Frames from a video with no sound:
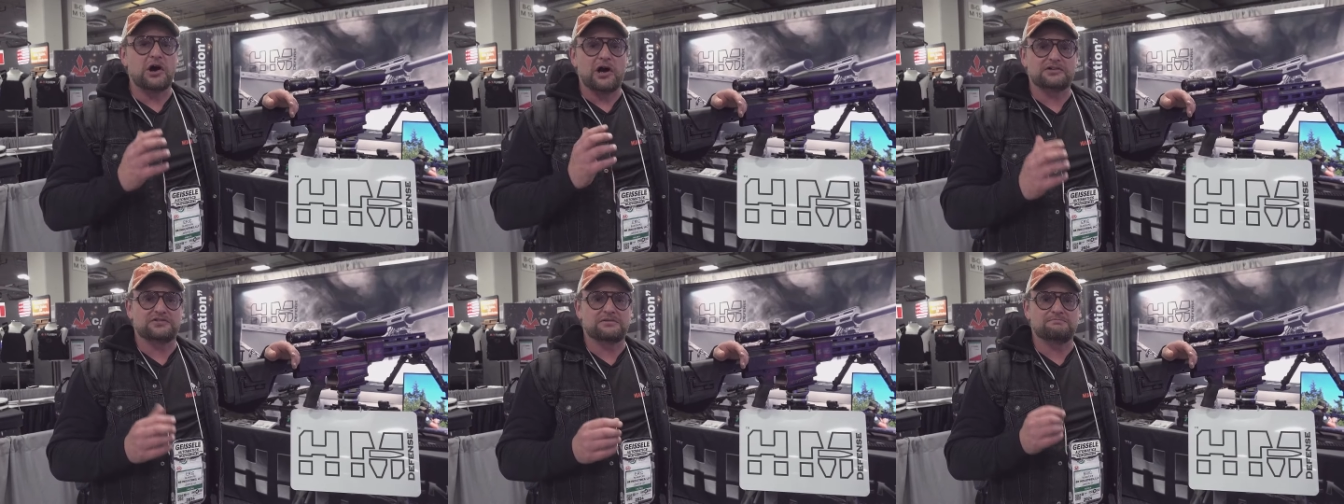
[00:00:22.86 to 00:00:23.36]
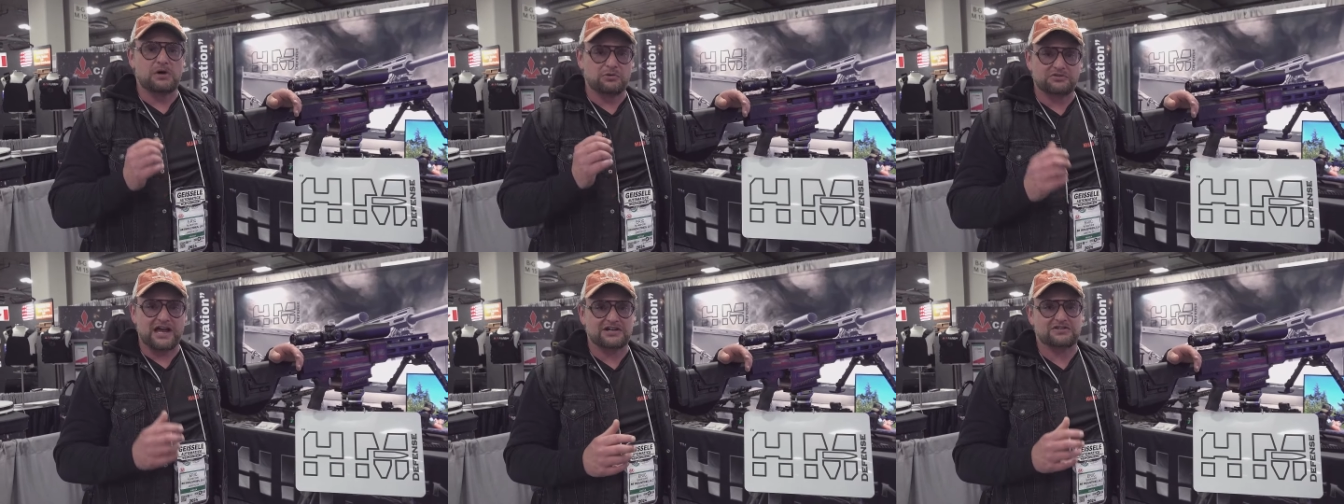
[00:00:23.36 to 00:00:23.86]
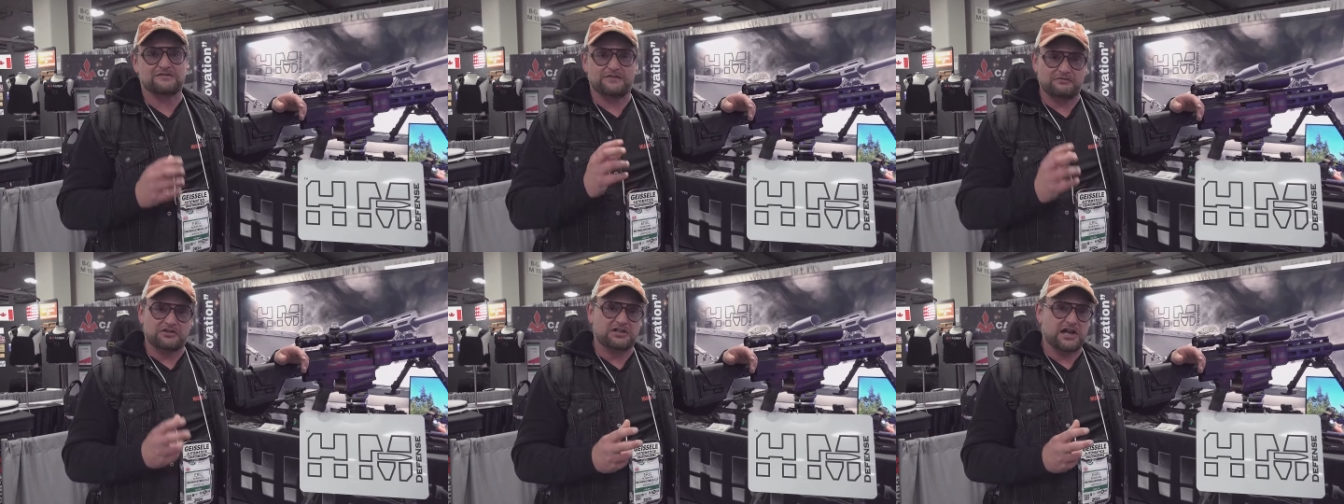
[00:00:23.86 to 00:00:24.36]
awesome bolt action
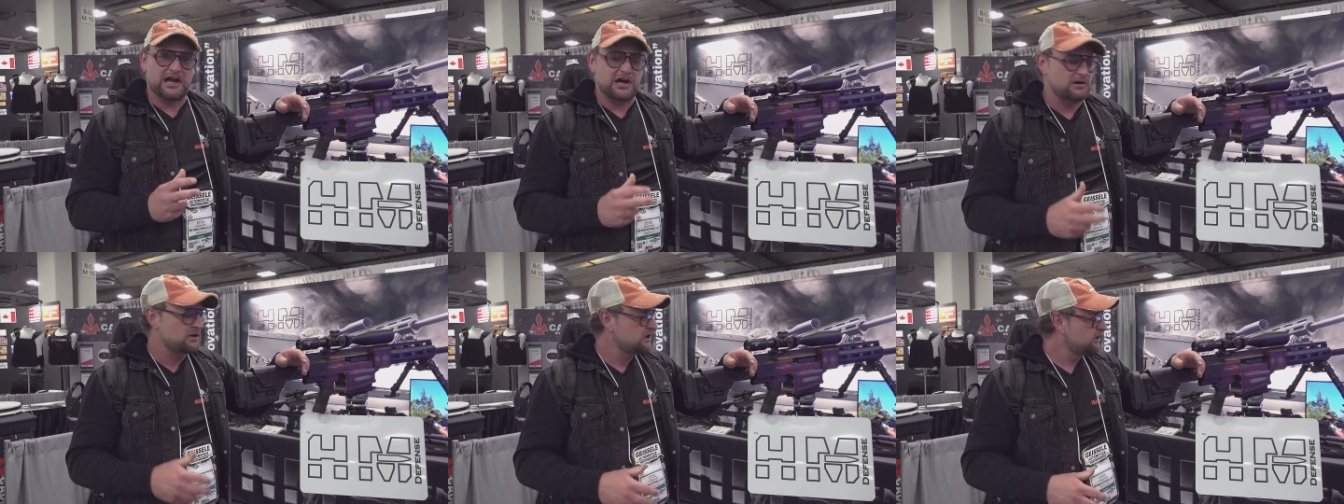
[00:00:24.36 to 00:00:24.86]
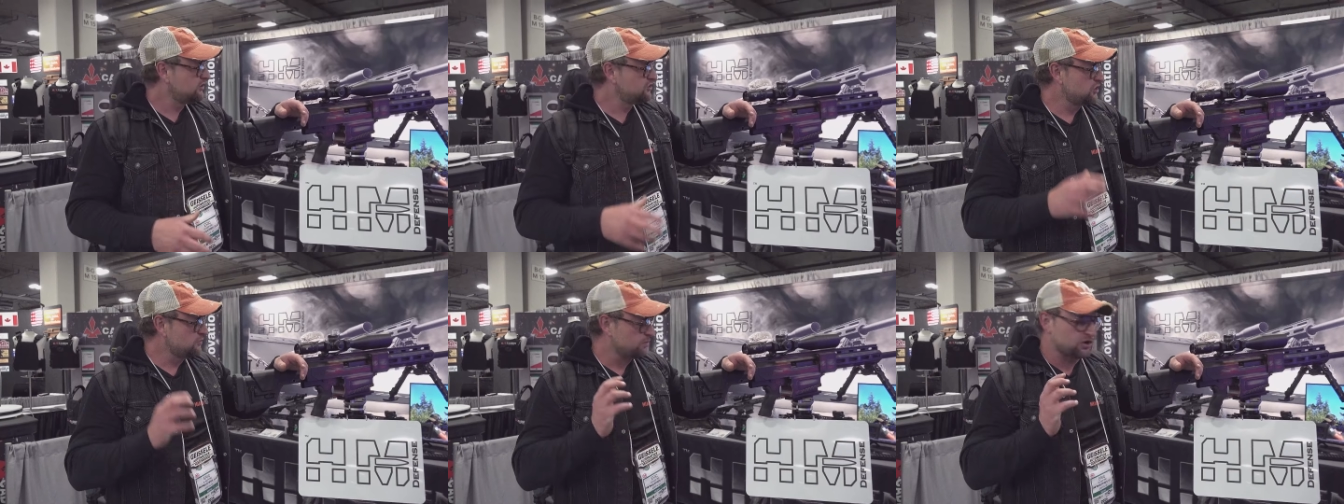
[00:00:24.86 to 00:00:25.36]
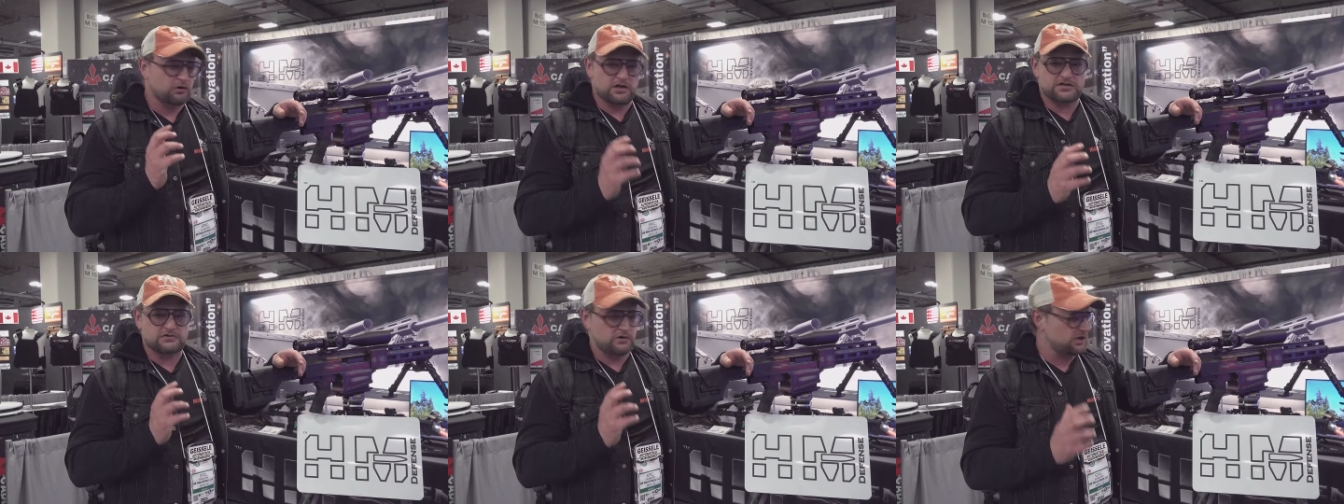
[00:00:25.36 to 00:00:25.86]
fifty cal, super
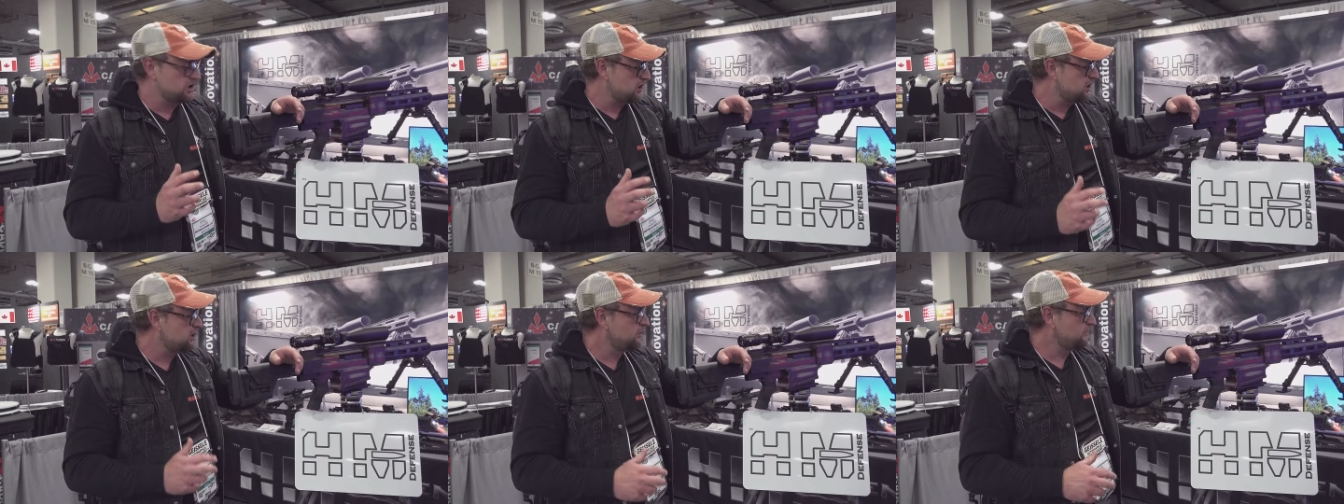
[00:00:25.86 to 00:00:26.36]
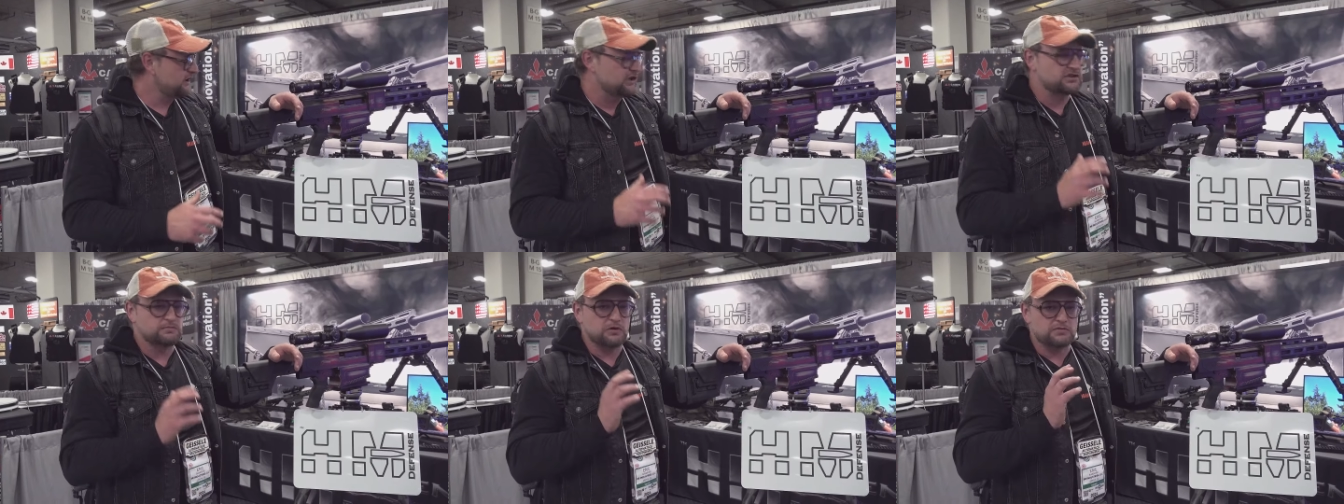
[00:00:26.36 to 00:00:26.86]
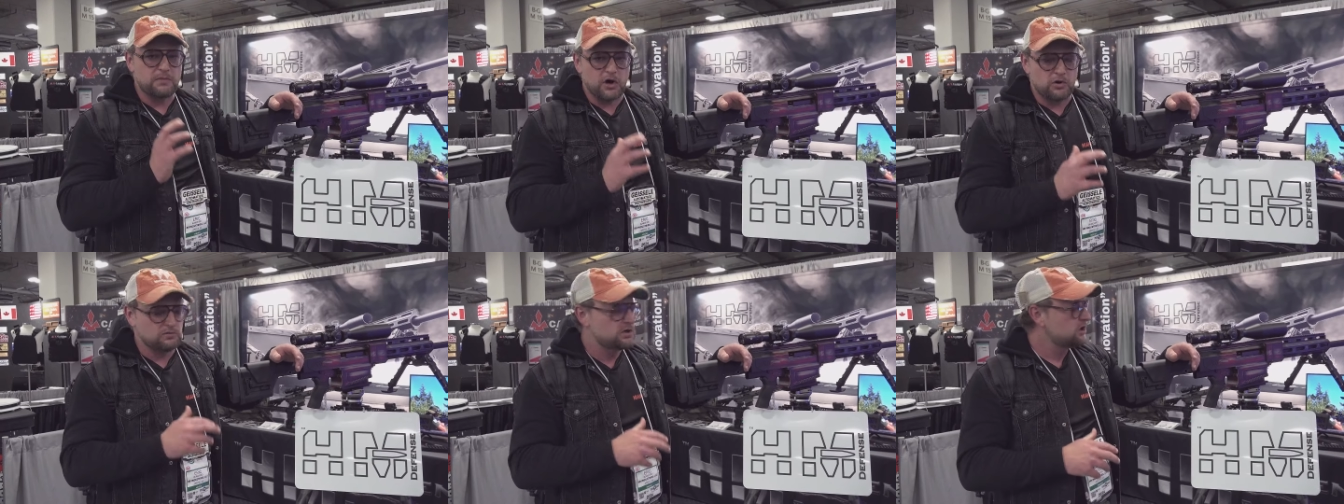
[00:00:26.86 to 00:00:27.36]
crisp trigger, really smooth
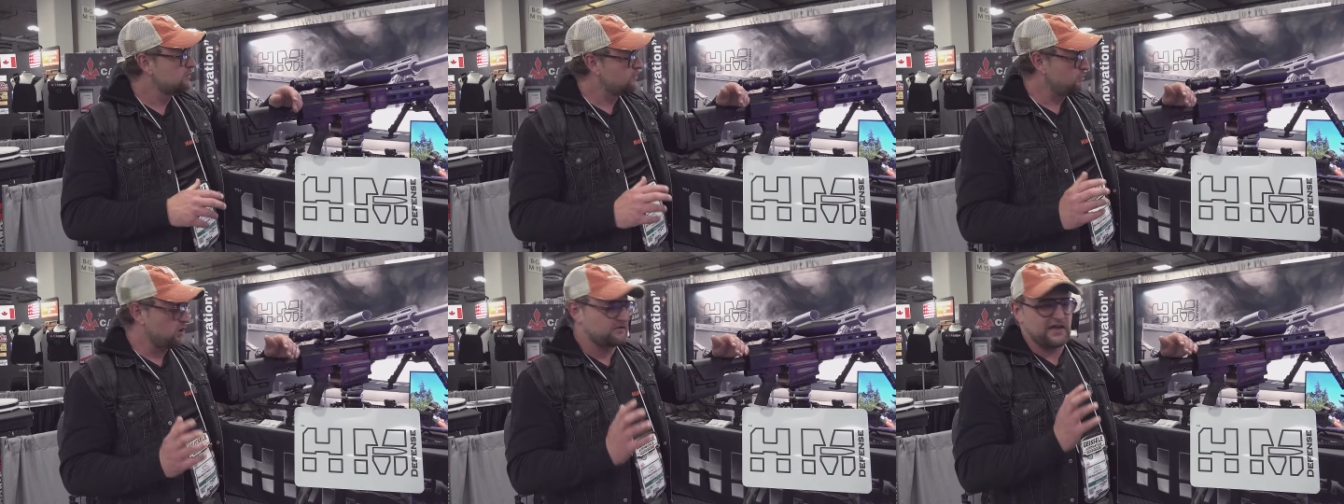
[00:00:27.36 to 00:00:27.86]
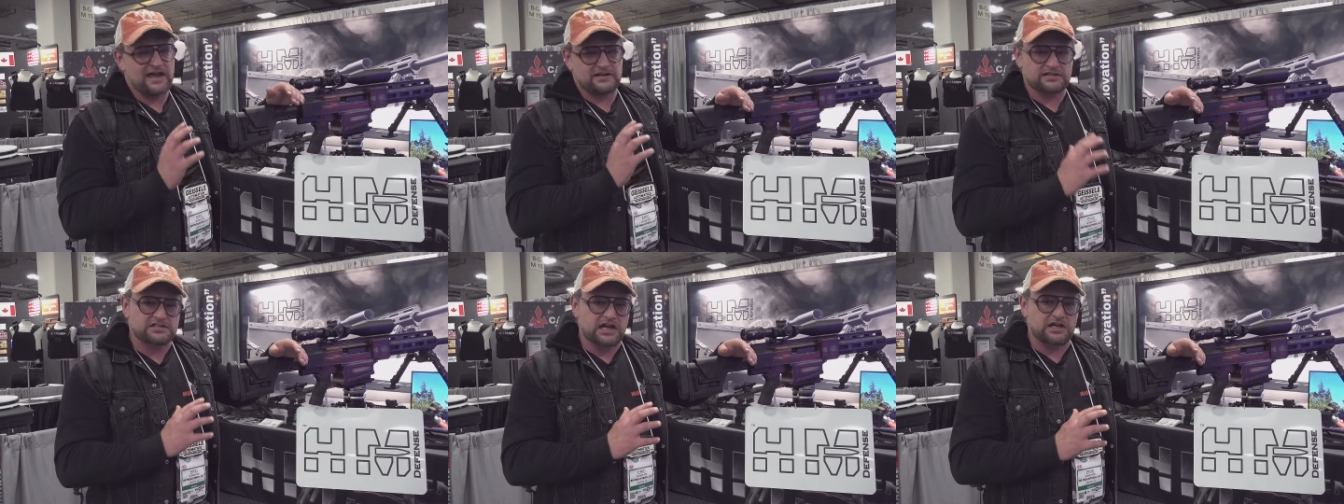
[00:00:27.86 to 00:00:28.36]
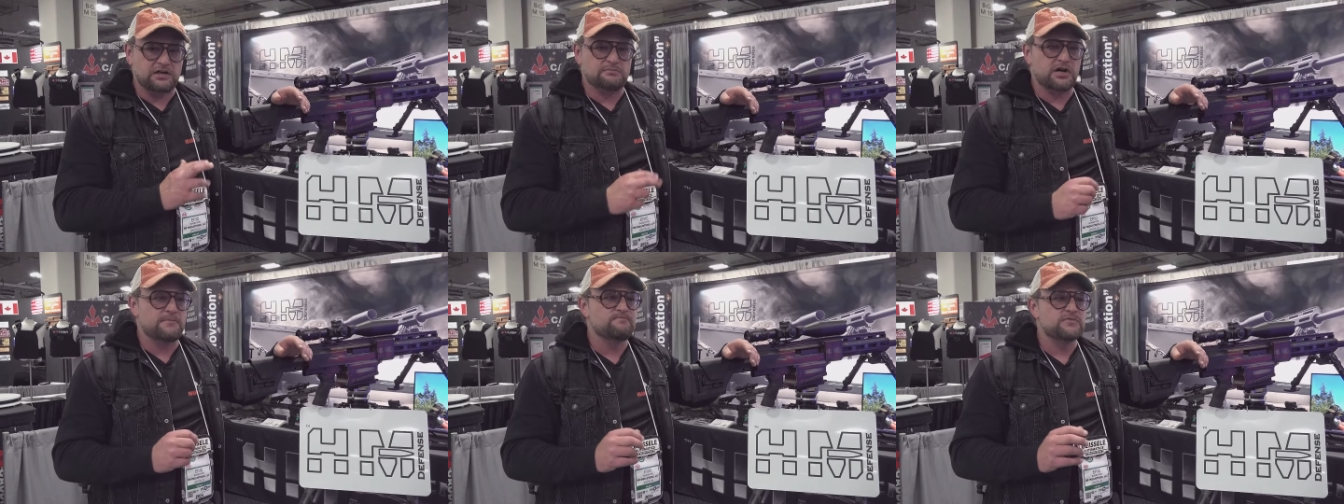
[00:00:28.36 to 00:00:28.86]
bolt. We'll work that in a
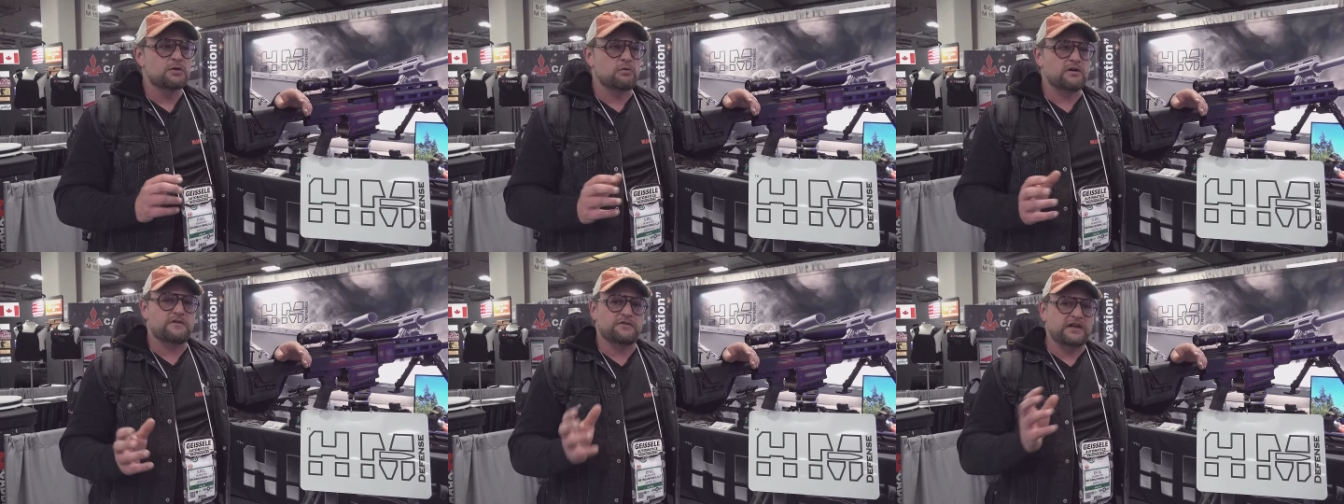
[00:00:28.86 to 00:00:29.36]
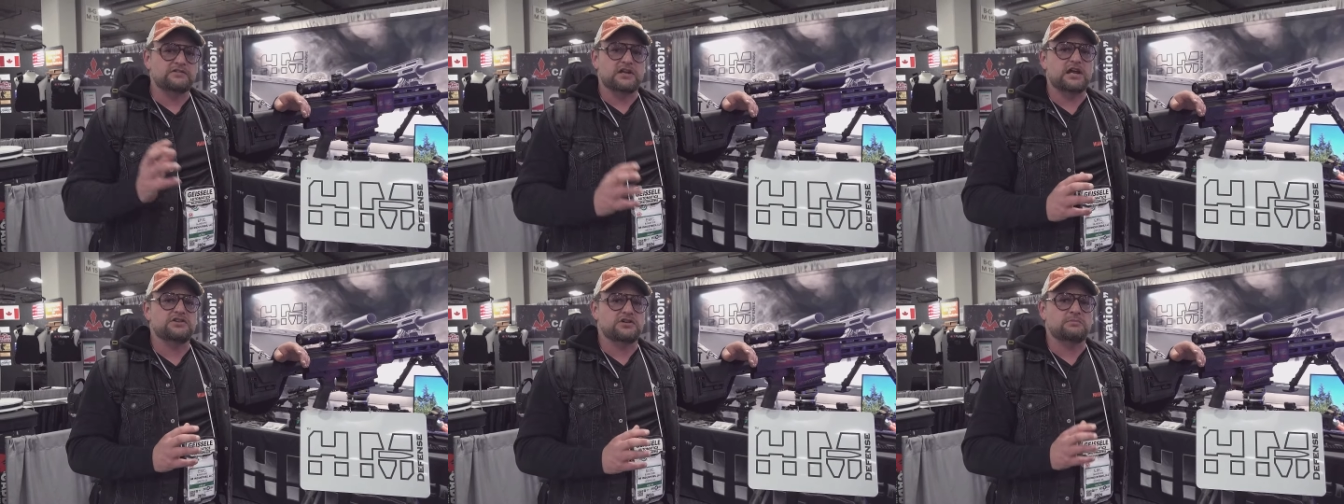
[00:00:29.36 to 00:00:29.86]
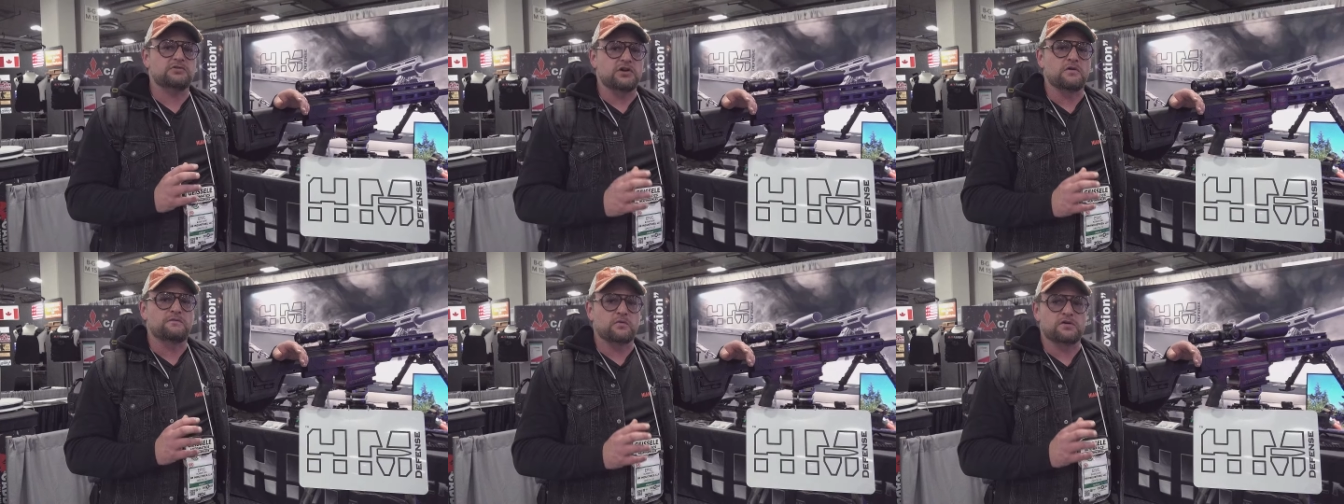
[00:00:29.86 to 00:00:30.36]
second, but one of the things that H M's
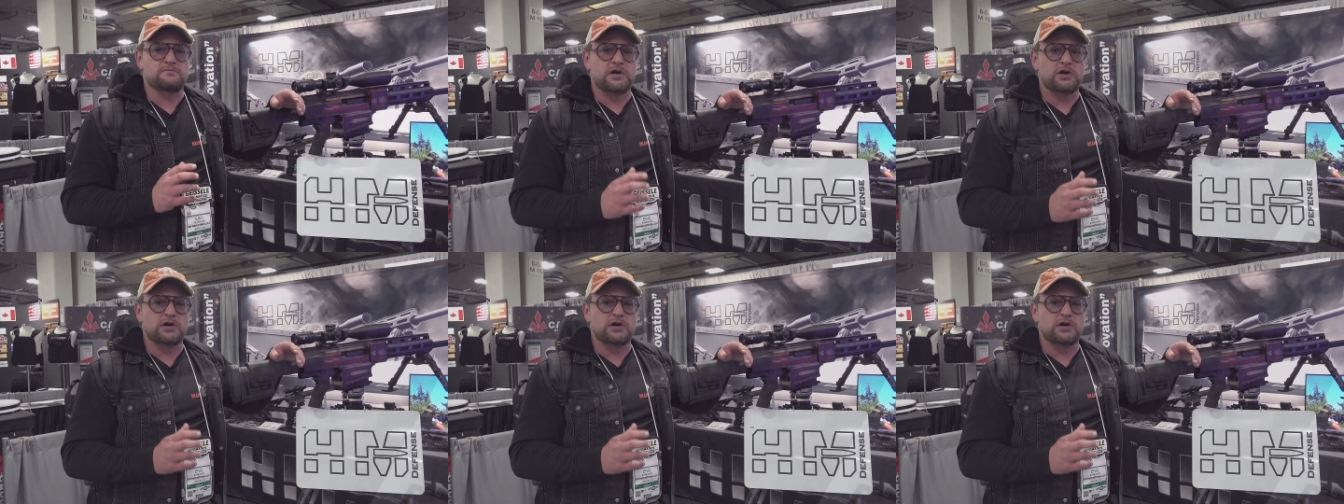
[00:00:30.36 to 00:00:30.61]
known for the